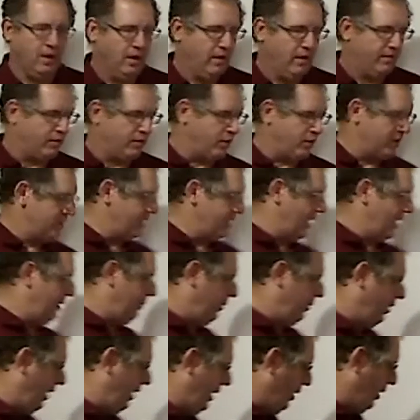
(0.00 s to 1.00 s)
For
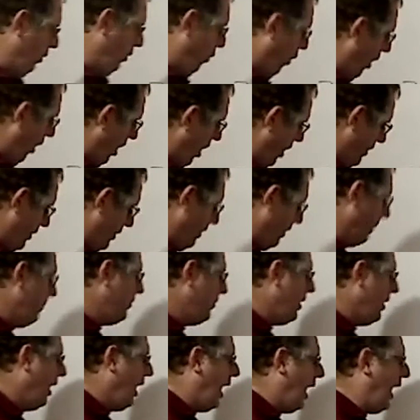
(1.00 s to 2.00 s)
example, in water,
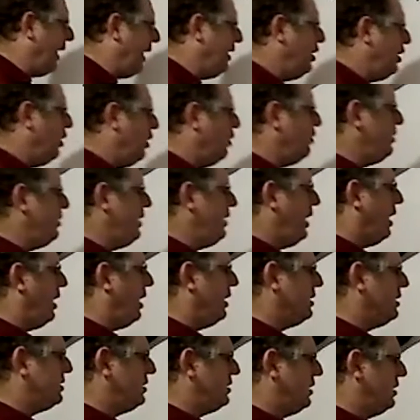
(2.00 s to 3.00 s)
I know the
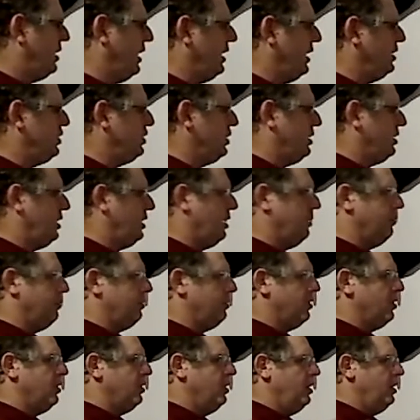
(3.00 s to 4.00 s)
oxidation
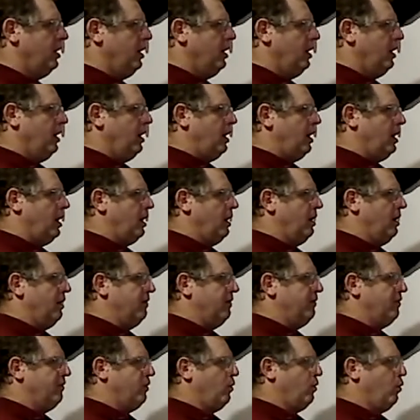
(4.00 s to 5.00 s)
number
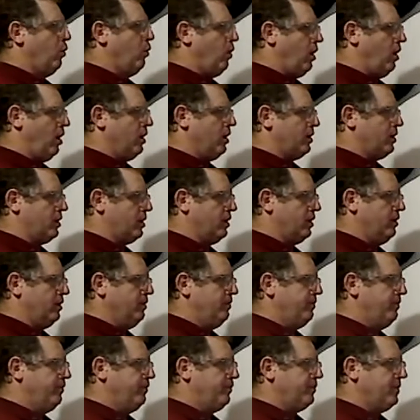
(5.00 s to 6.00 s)
of water
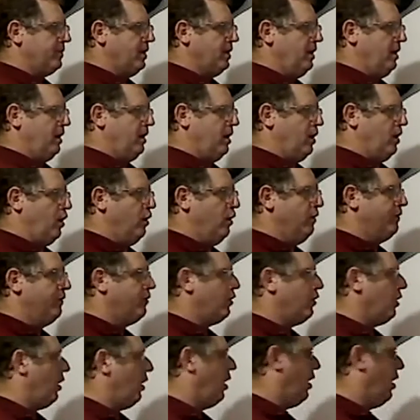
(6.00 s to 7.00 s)

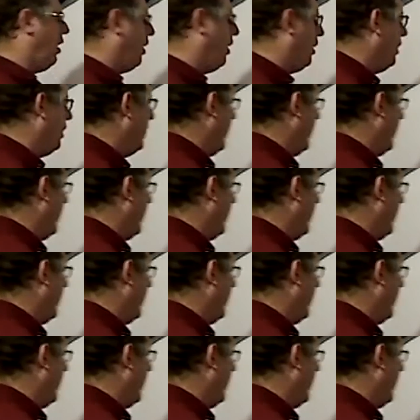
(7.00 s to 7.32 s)
overall,